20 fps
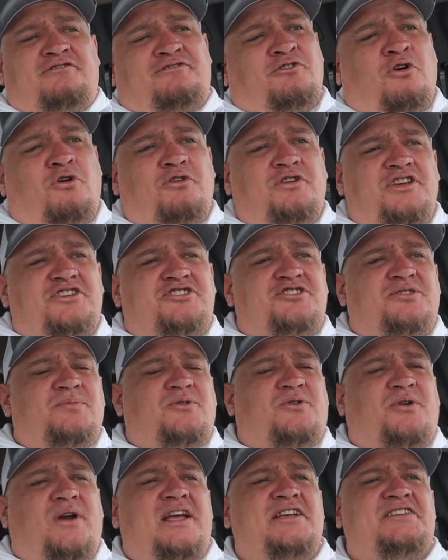throw you
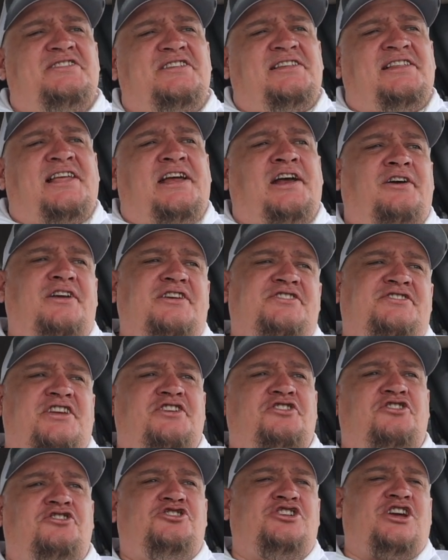some Crazy Larry's
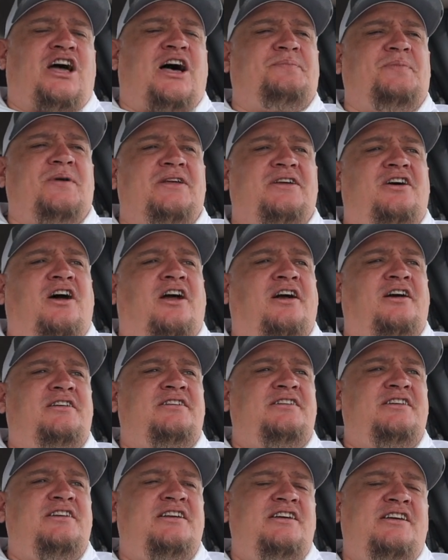in your shopping cart,
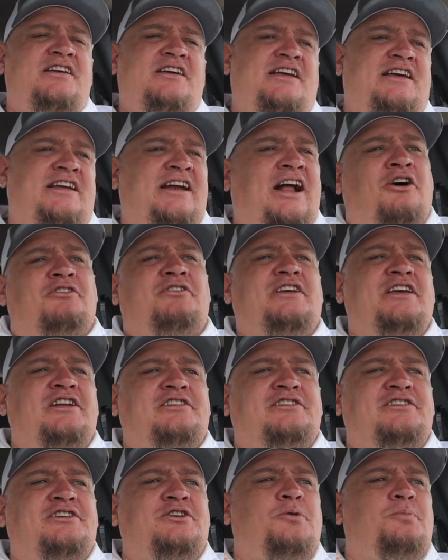and I'll get
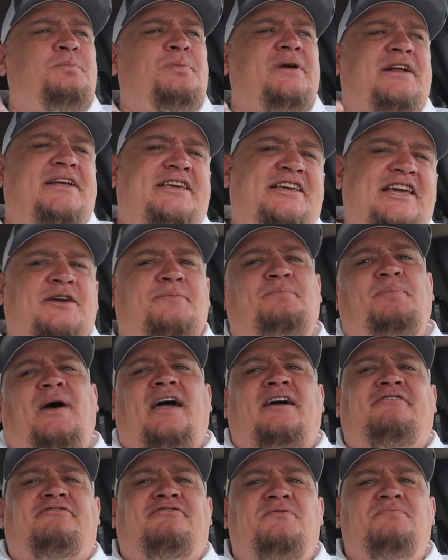a little bit of
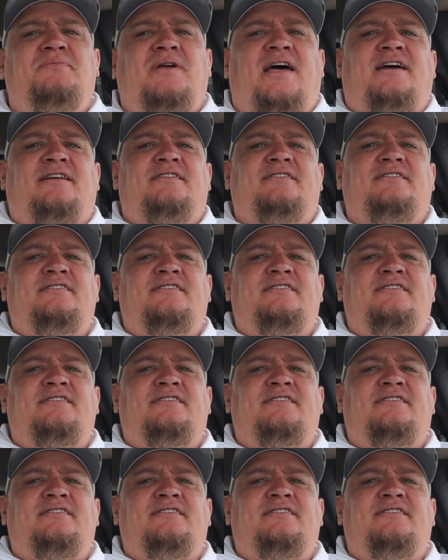kickback from that.